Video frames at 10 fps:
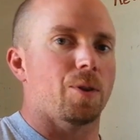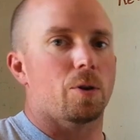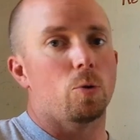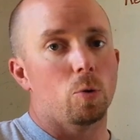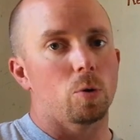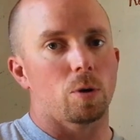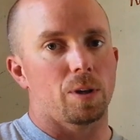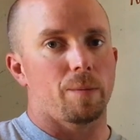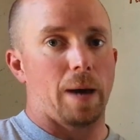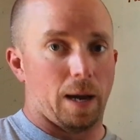with a cooler
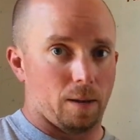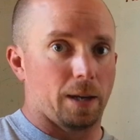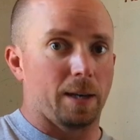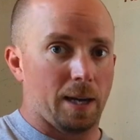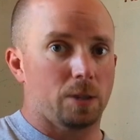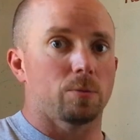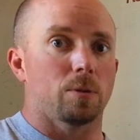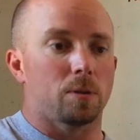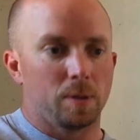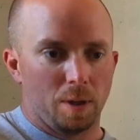in the back, like an
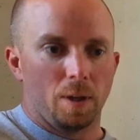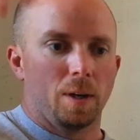actual